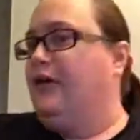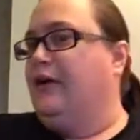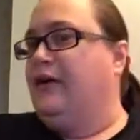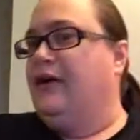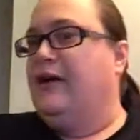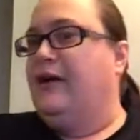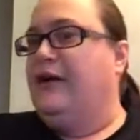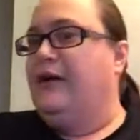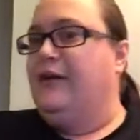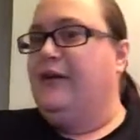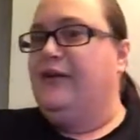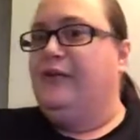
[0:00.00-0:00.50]

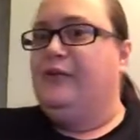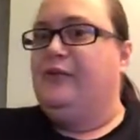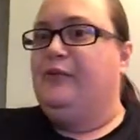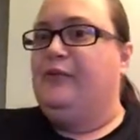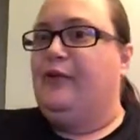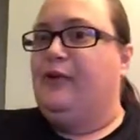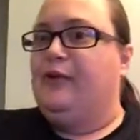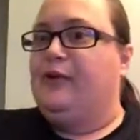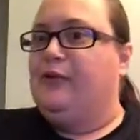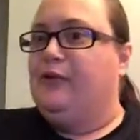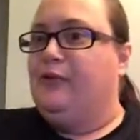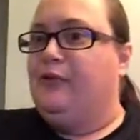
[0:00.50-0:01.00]
Like, it is
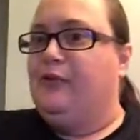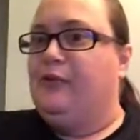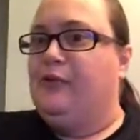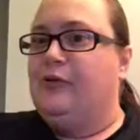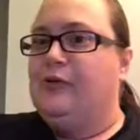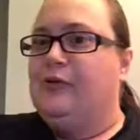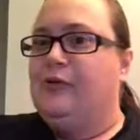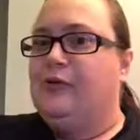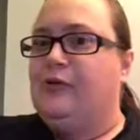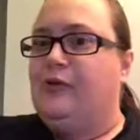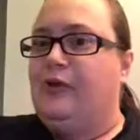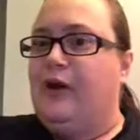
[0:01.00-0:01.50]
my
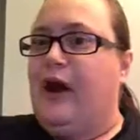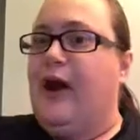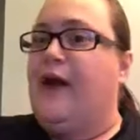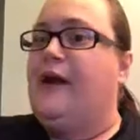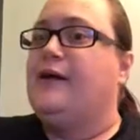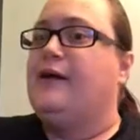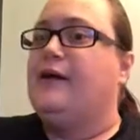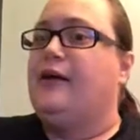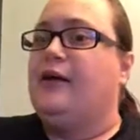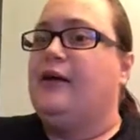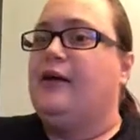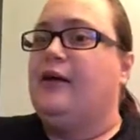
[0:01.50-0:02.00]
new
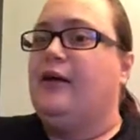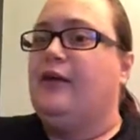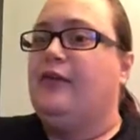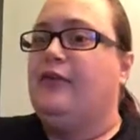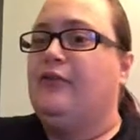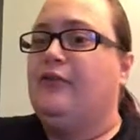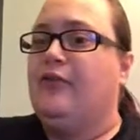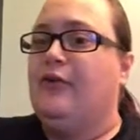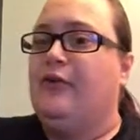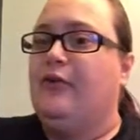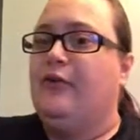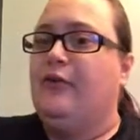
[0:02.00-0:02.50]
crack.
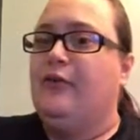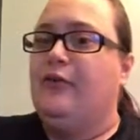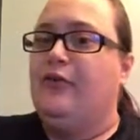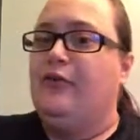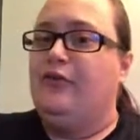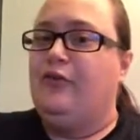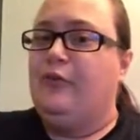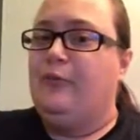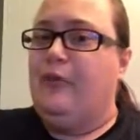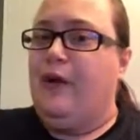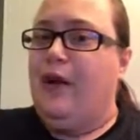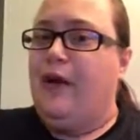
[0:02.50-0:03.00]
So you
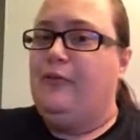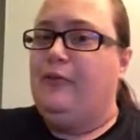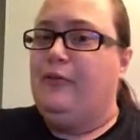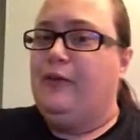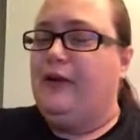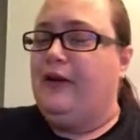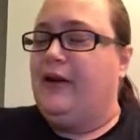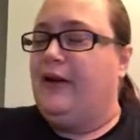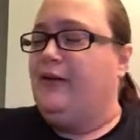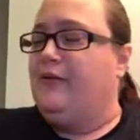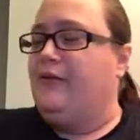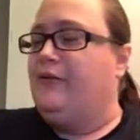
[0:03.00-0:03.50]
should buy one
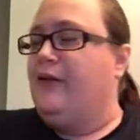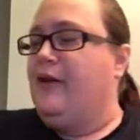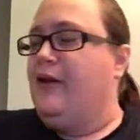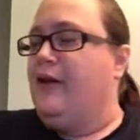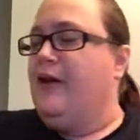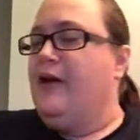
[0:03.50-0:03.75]
of these.